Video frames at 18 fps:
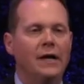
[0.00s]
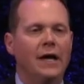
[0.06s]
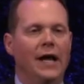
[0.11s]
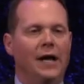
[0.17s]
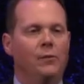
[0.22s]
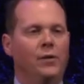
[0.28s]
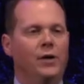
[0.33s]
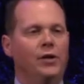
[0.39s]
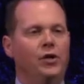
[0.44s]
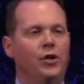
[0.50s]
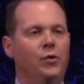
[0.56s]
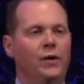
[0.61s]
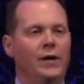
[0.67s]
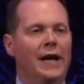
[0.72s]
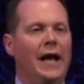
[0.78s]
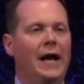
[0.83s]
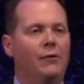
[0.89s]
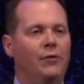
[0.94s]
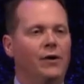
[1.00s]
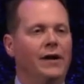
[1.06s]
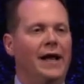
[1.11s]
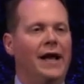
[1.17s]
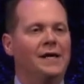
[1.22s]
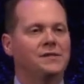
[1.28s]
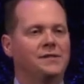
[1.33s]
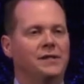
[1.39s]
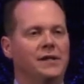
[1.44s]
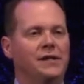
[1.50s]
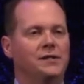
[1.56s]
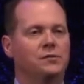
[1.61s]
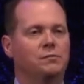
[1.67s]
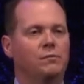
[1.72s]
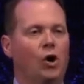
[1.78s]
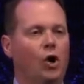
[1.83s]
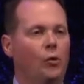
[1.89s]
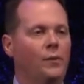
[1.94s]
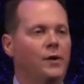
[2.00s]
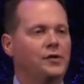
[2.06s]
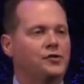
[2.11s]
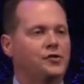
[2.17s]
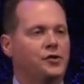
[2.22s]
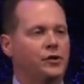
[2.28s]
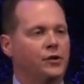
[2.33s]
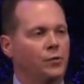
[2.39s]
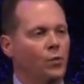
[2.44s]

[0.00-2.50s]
and when you and I realize in these moments during